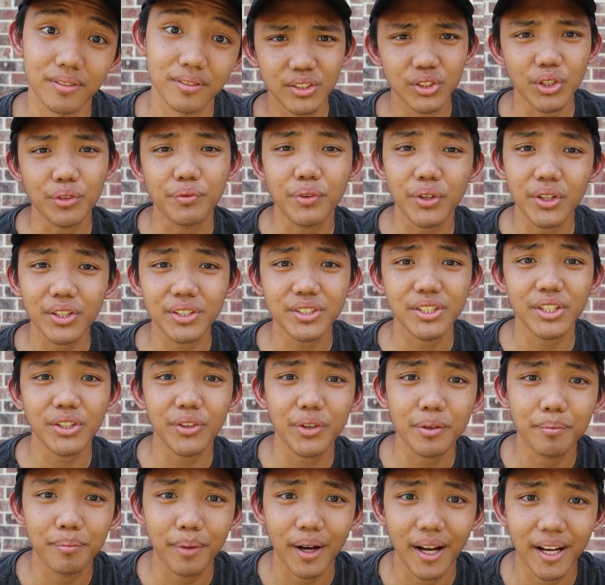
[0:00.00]
So if you're
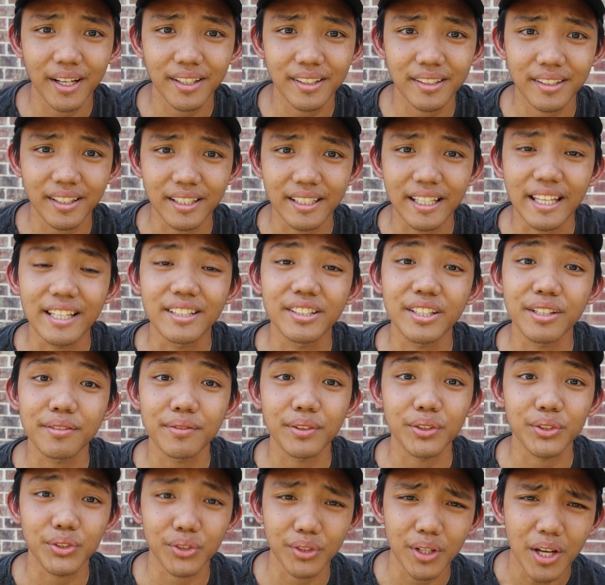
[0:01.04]
considering buying an ND
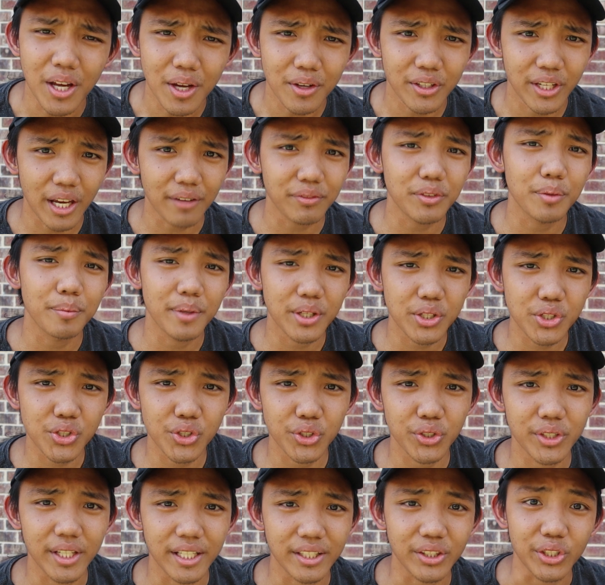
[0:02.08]
filter, you have to make
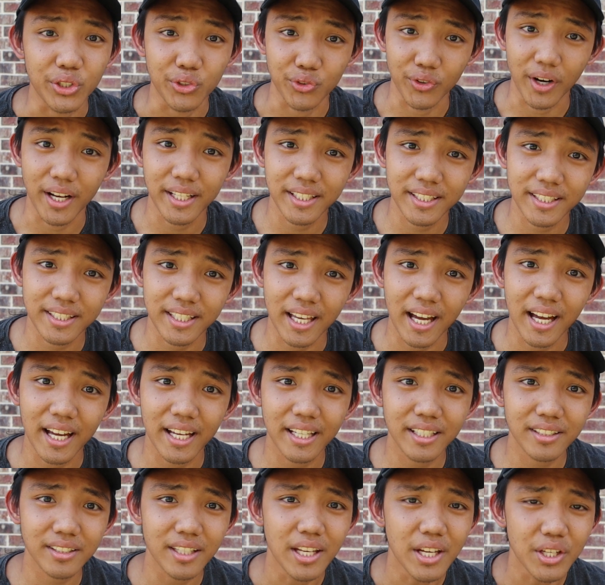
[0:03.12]
sure you get the right
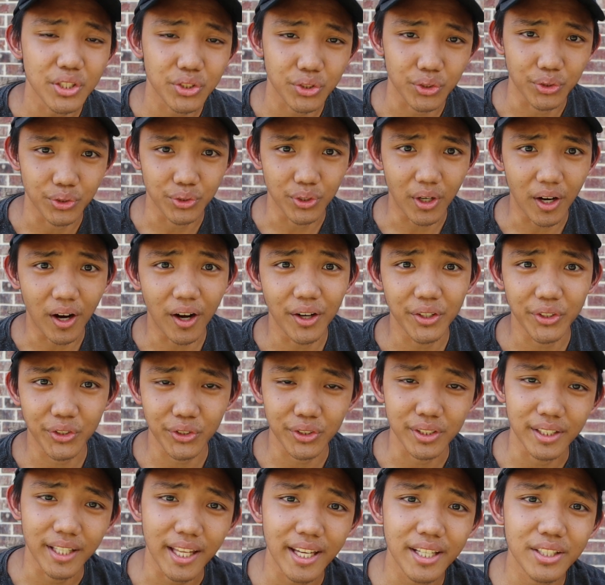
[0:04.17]
size. So on
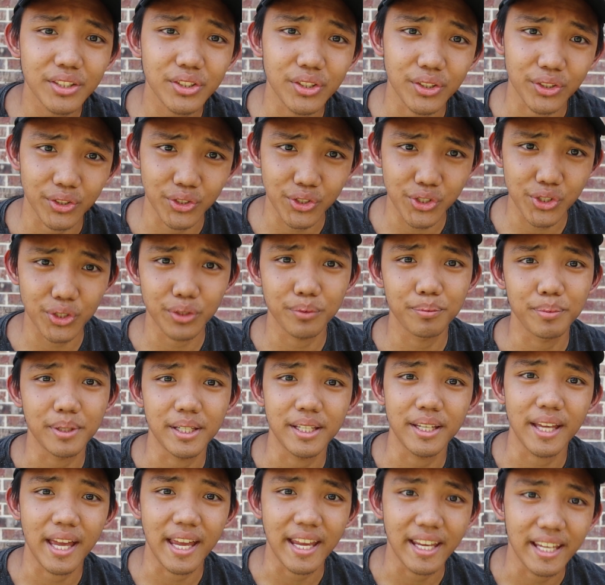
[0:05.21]
your lens, there should
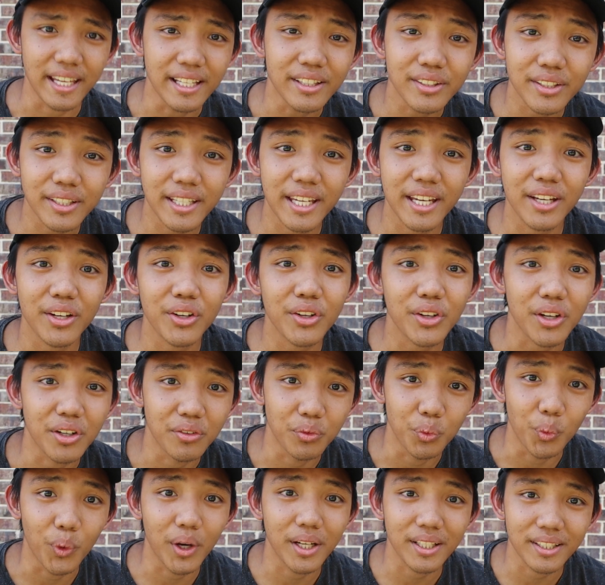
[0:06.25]
be an indicator
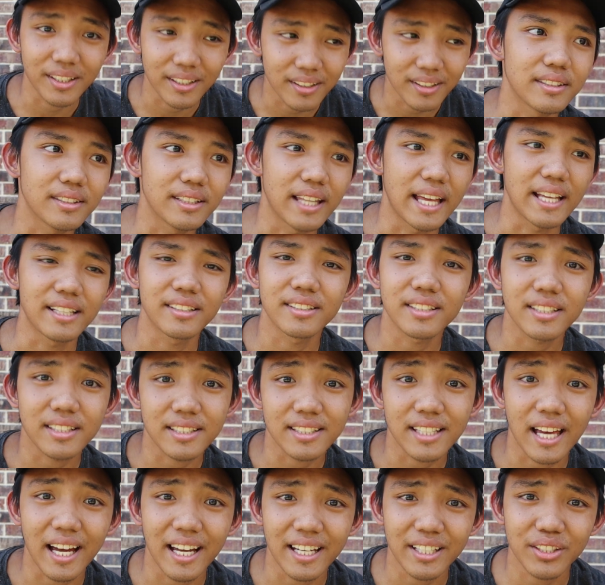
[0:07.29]
of what lens
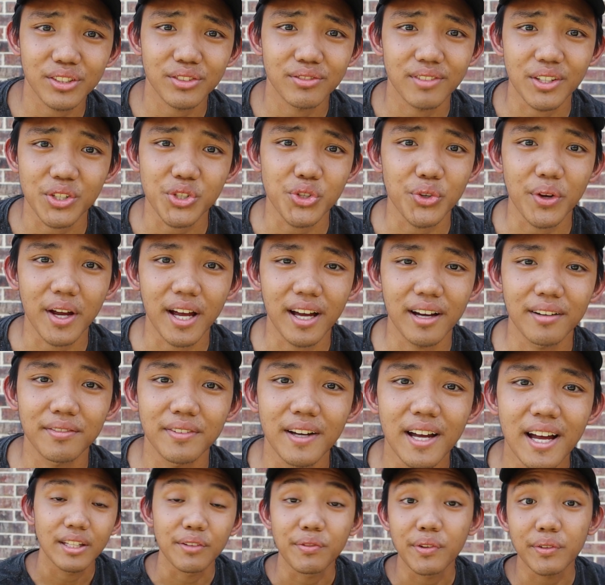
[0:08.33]
size that you have.
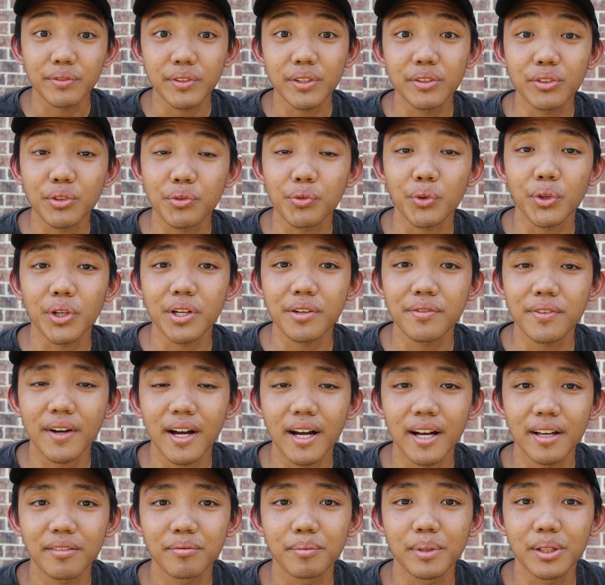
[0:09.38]
The 15 to
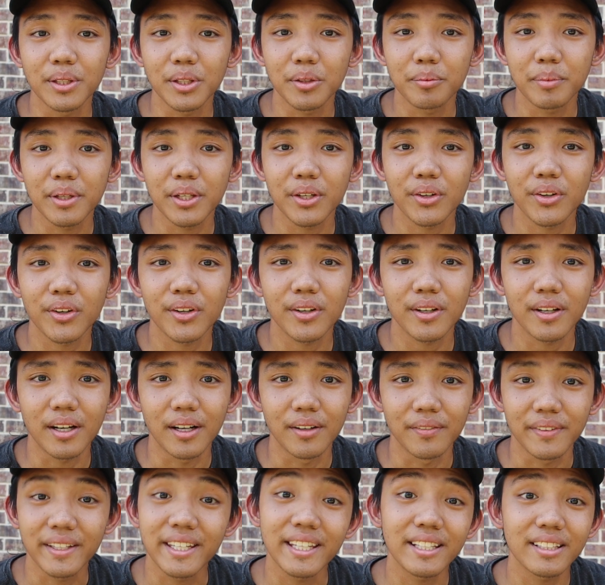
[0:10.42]
45 millimeter
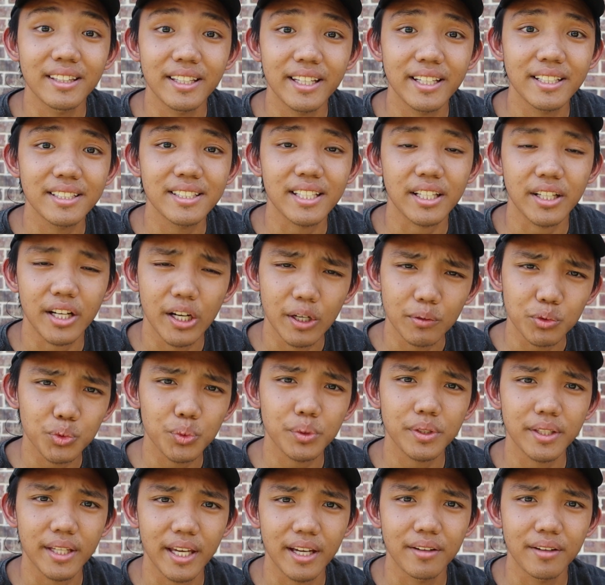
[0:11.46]
kit lens that comes with the